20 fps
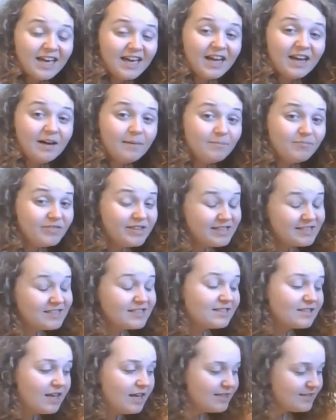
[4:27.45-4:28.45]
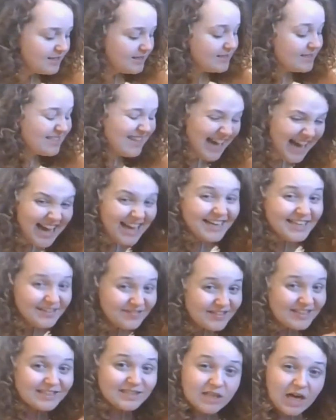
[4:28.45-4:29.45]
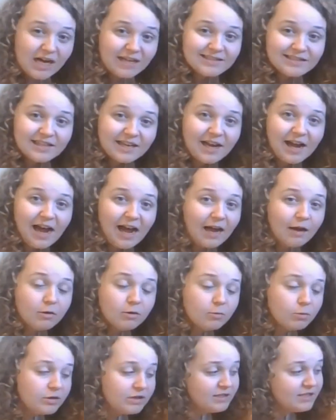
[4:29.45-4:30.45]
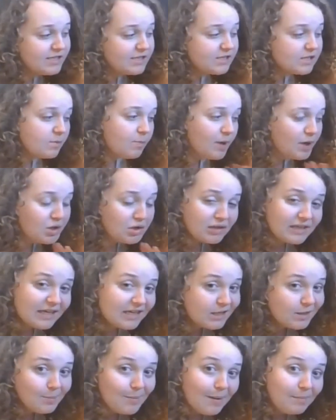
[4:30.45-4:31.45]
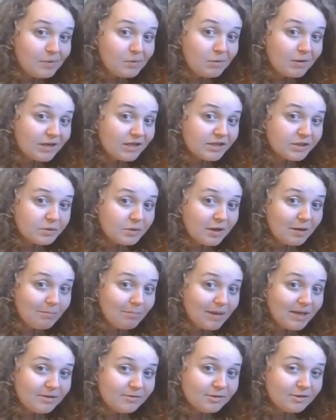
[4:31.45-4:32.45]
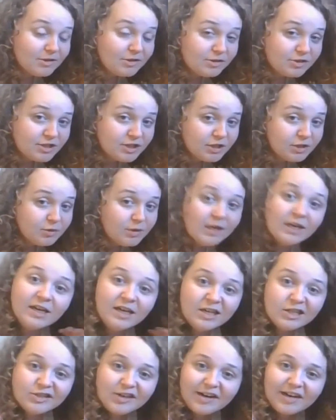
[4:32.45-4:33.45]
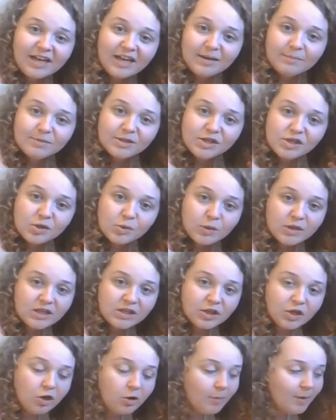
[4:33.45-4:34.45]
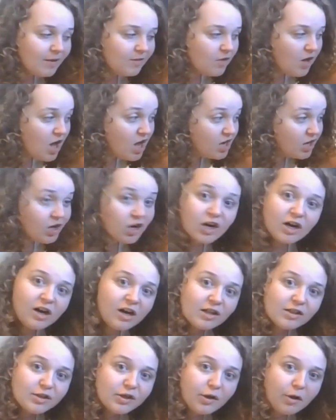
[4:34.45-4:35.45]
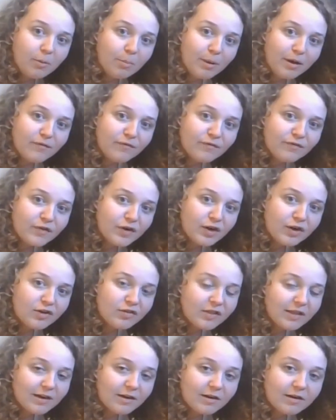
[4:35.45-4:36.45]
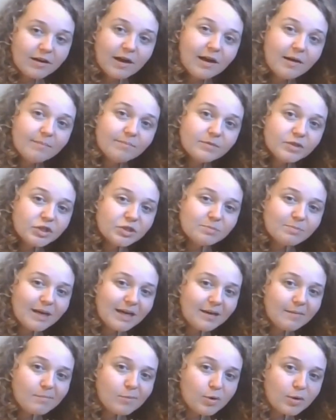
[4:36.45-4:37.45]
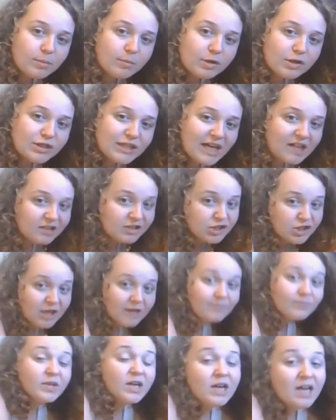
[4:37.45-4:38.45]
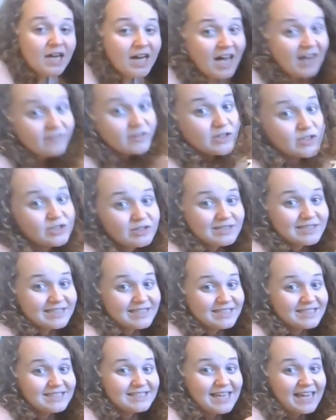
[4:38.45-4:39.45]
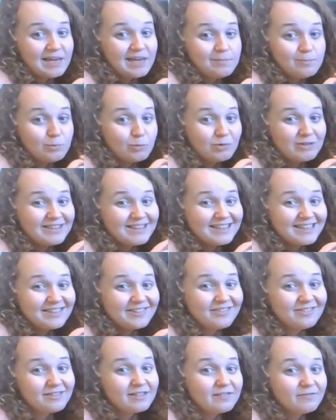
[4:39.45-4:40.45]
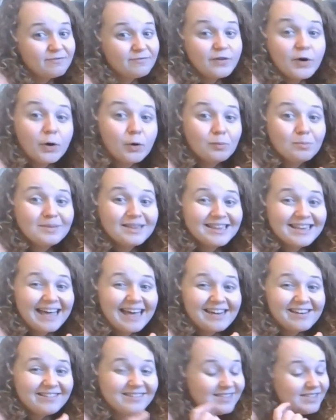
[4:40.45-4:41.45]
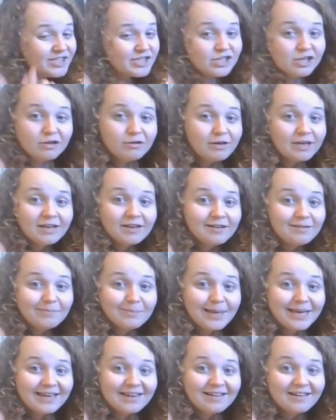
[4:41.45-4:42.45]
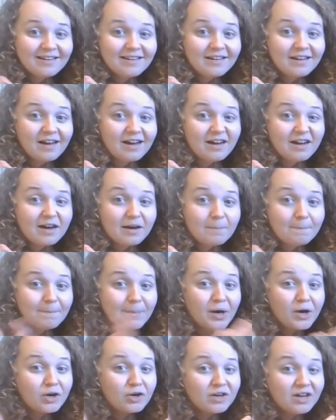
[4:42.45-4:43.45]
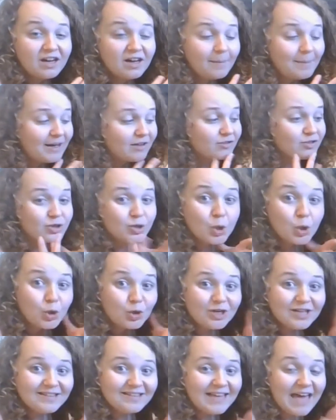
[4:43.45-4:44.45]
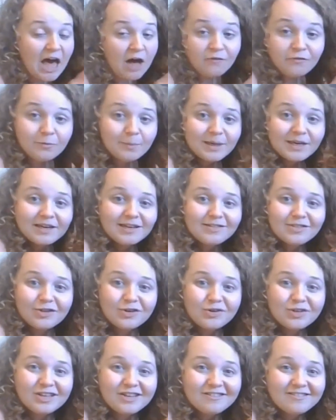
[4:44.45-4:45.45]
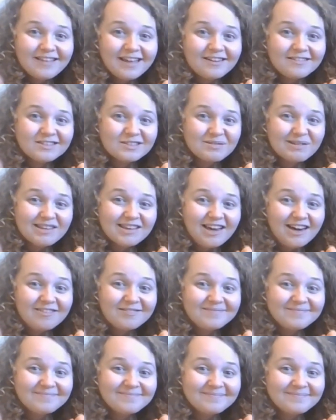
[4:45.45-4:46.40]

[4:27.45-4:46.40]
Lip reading: And this is kind of exhausting. I would anticipate your kid to maybe want to do it a minute or two. Try to get them to do it a little bit longer, a little bit further. Just make it more and more challenging. I've also done this game with little foam letters, so you can make it a part about learning the alphabet and learning your letters while you go.